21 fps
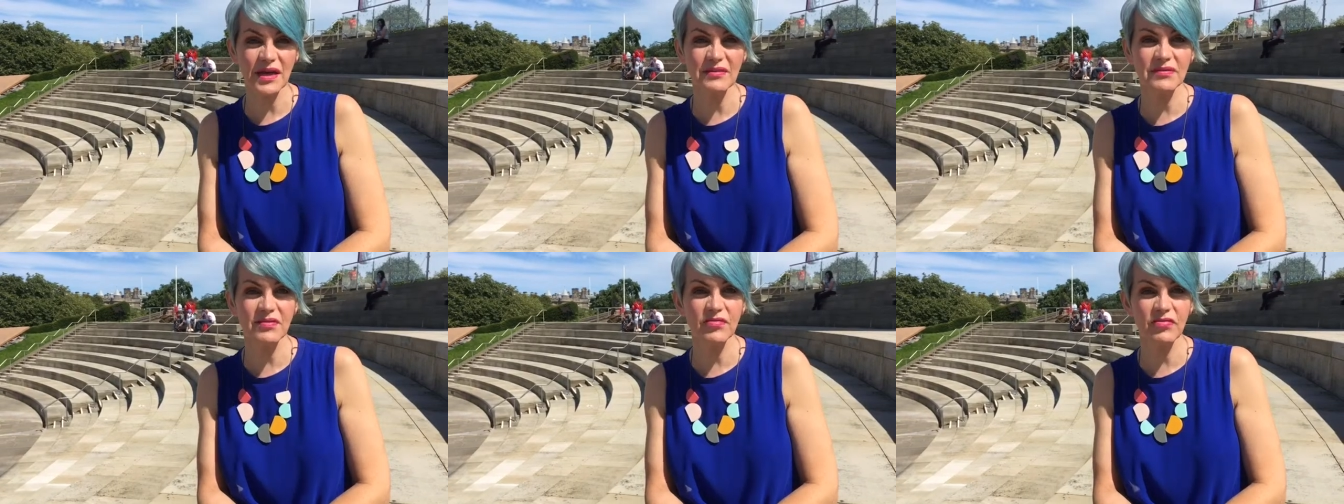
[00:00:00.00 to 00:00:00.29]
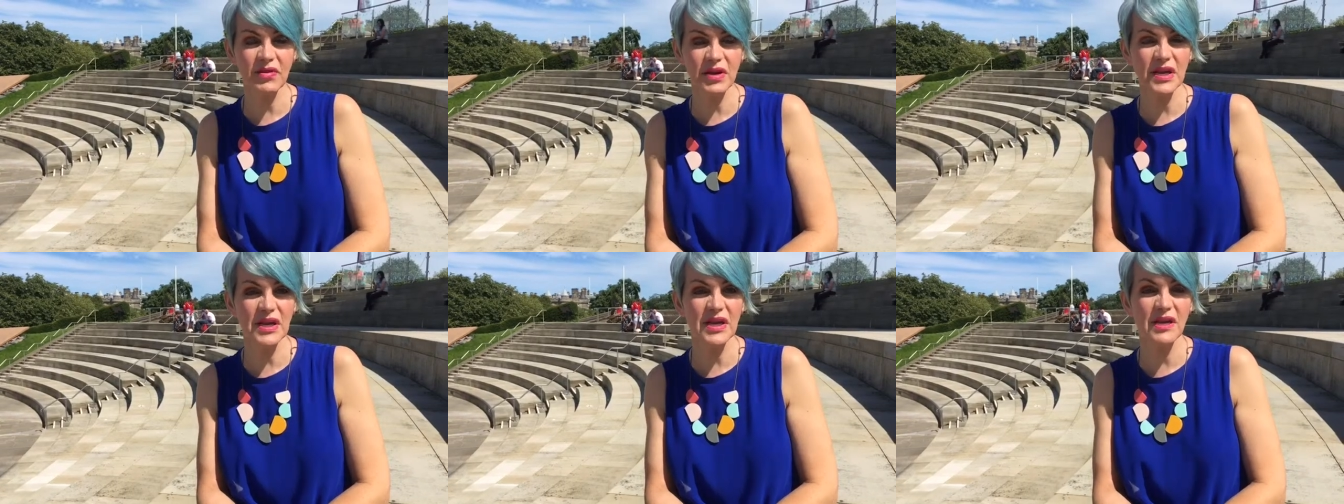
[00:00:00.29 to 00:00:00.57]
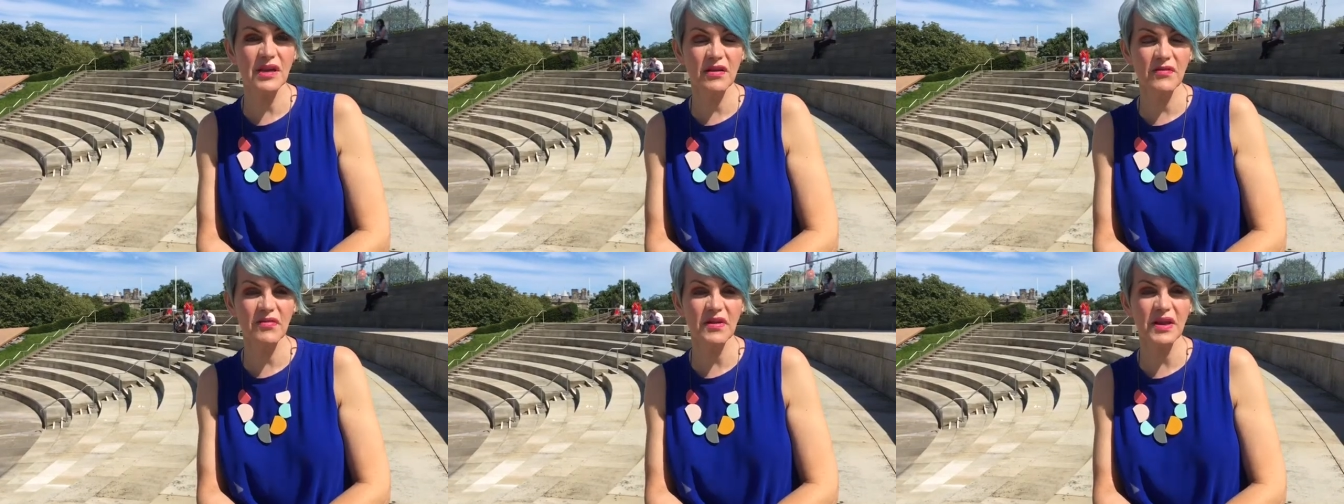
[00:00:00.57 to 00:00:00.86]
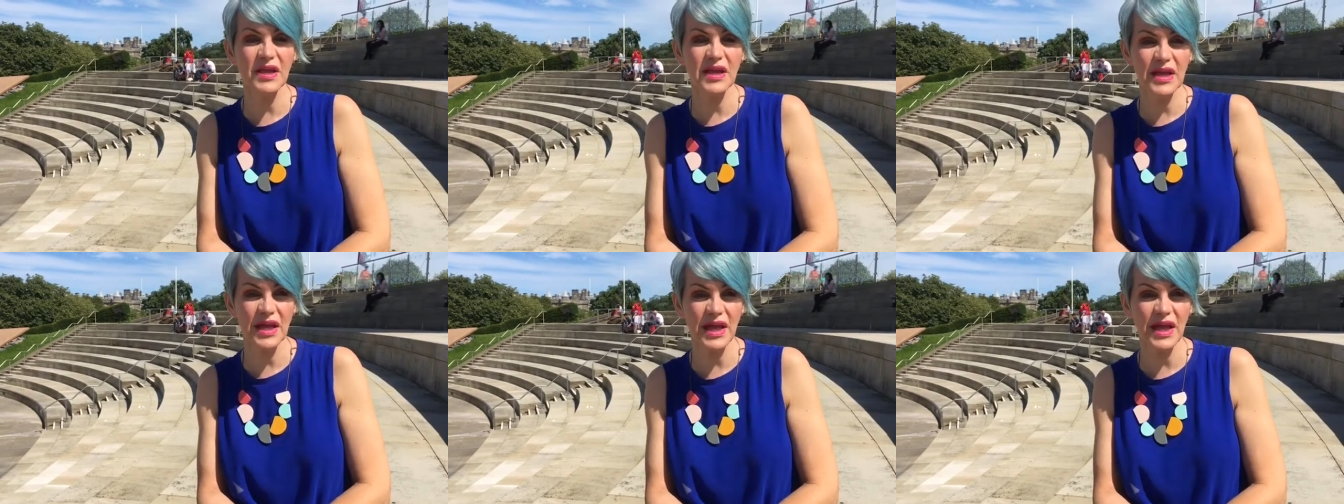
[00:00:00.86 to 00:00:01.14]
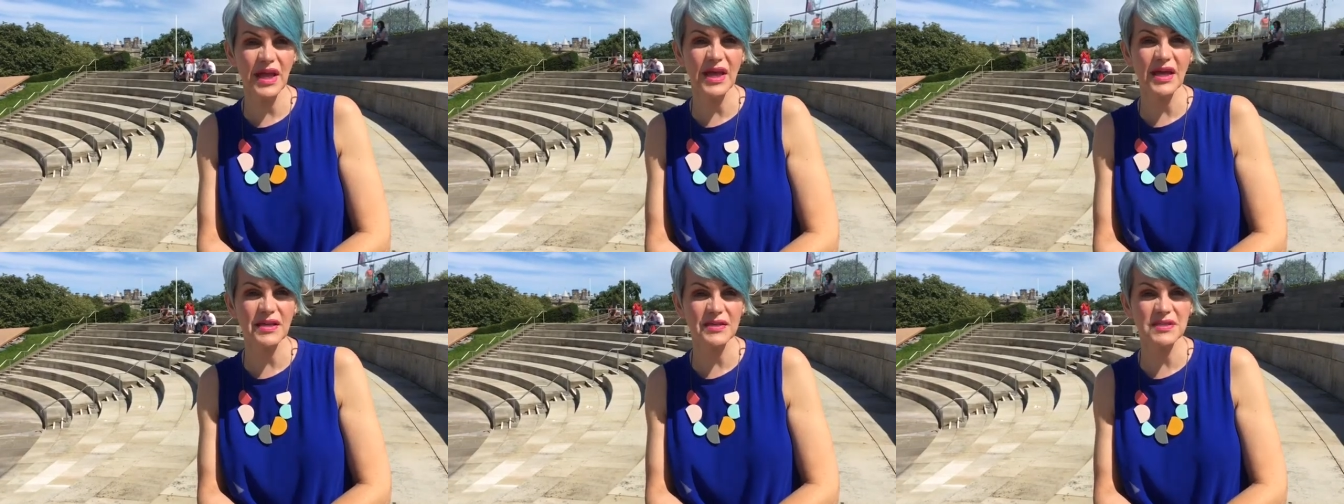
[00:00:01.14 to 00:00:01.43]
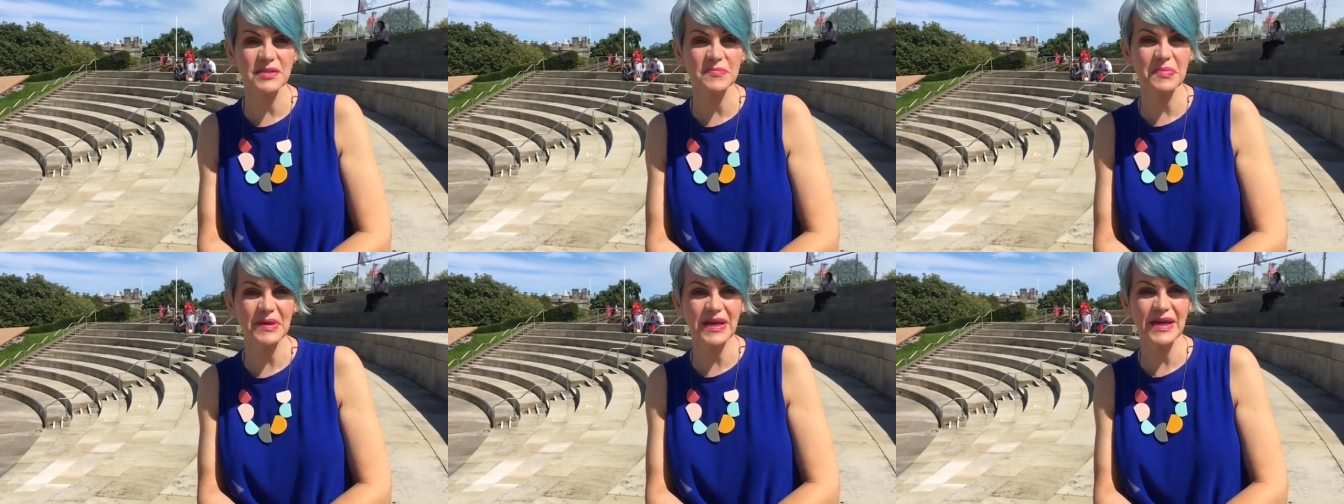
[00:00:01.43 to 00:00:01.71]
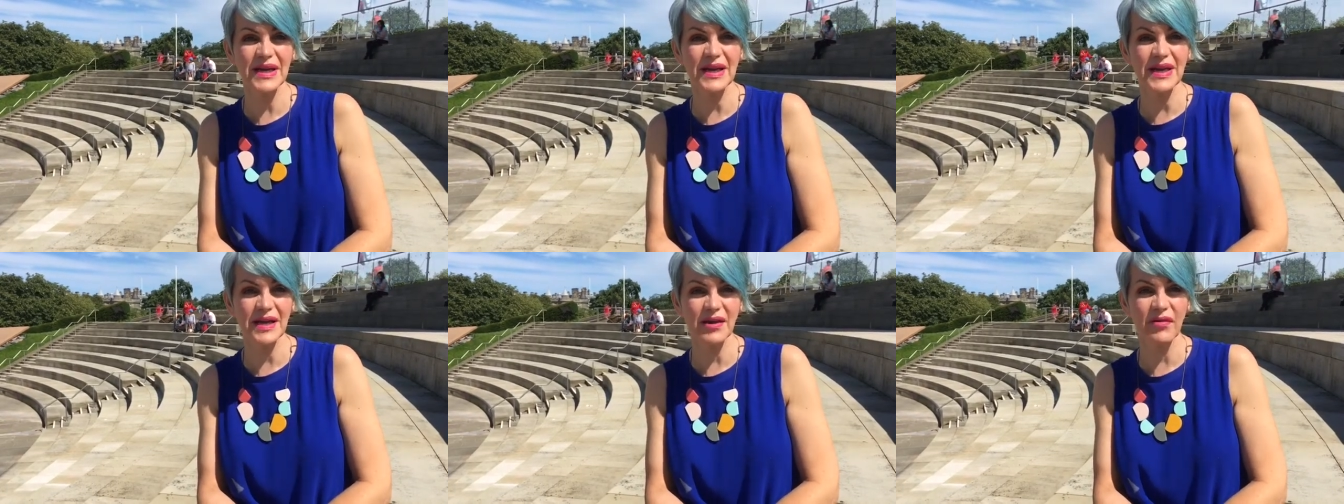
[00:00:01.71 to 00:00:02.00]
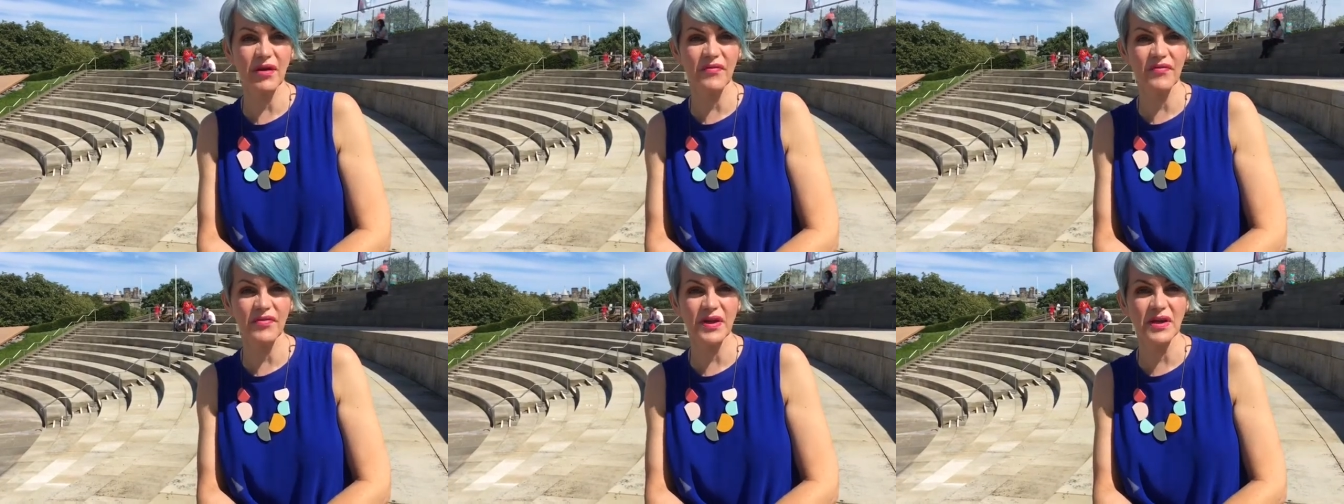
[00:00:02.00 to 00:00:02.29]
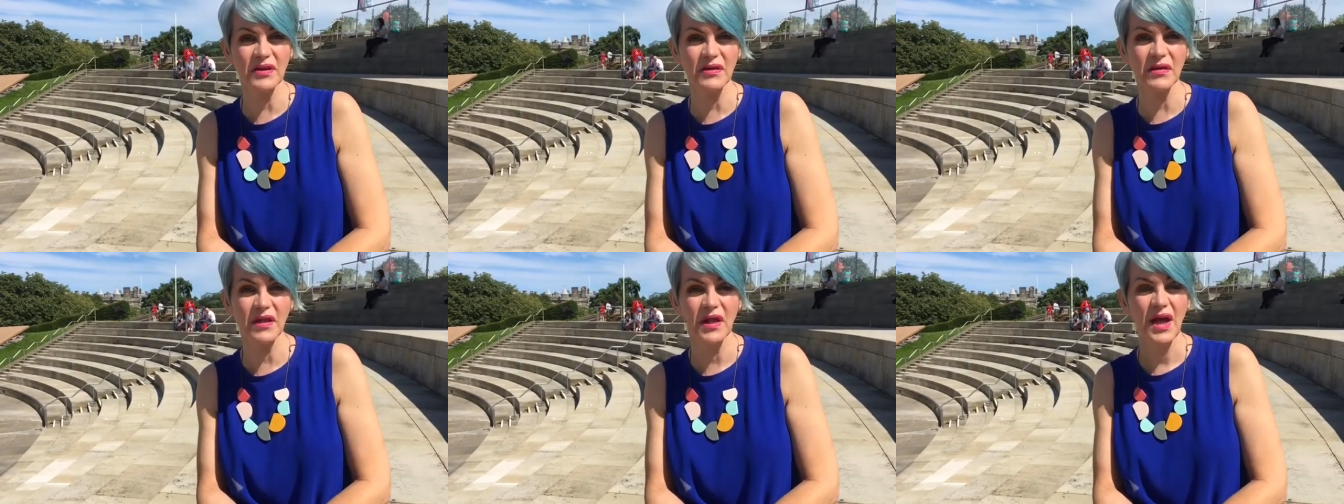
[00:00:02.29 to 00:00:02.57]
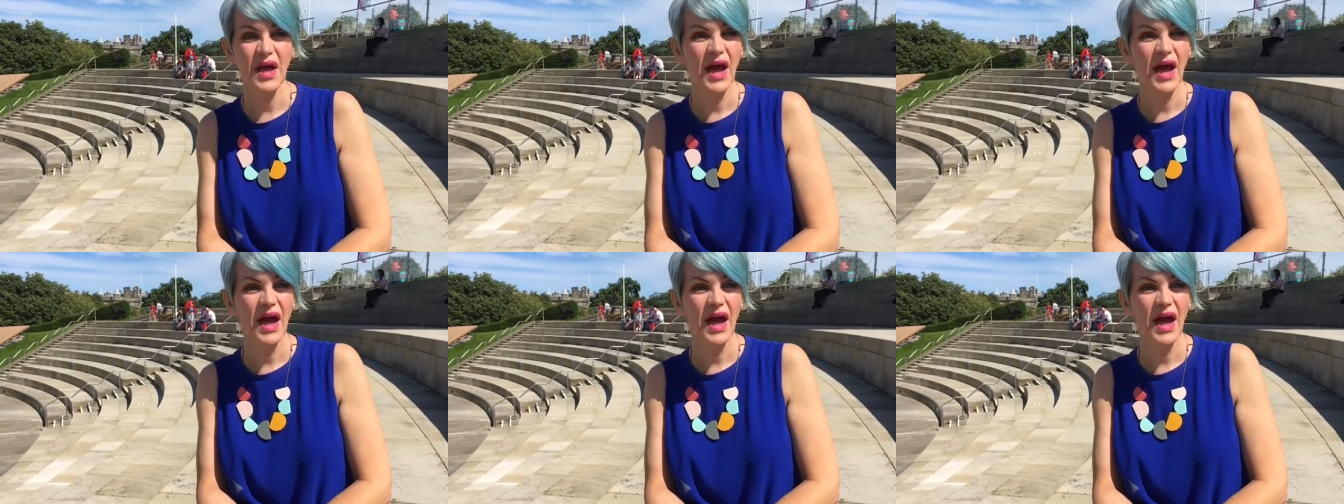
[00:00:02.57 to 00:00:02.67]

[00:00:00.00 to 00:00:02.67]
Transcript: It's a really lovely year to be here, I feel.